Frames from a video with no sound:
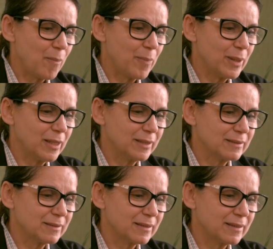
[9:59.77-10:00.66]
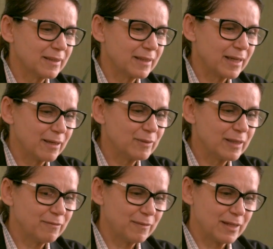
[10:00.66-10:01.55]
But even
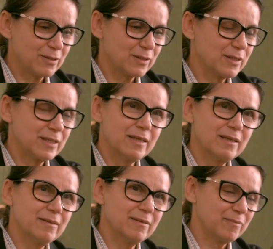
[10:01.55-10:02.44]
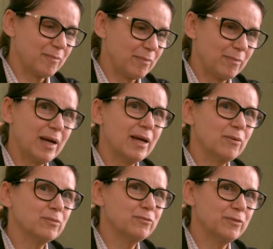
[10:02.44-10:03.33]
if I just see my
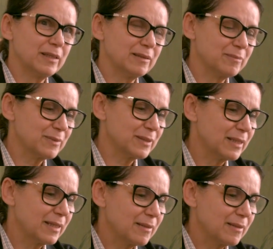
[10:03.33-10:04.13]
own films